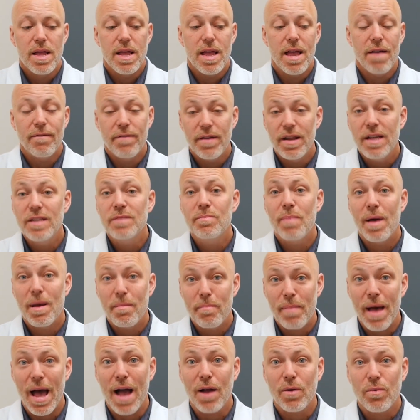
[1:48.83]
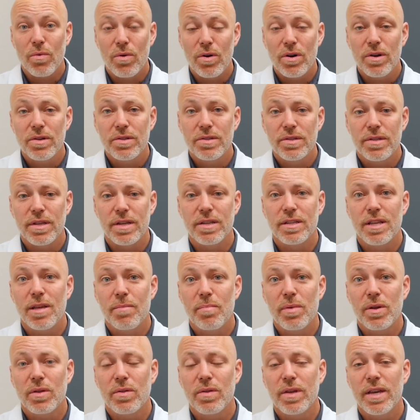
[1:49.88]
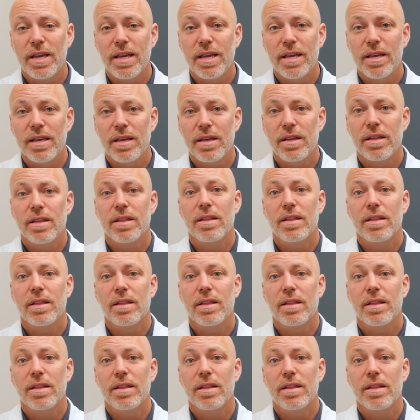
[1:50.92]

If it is bent backwards, then typically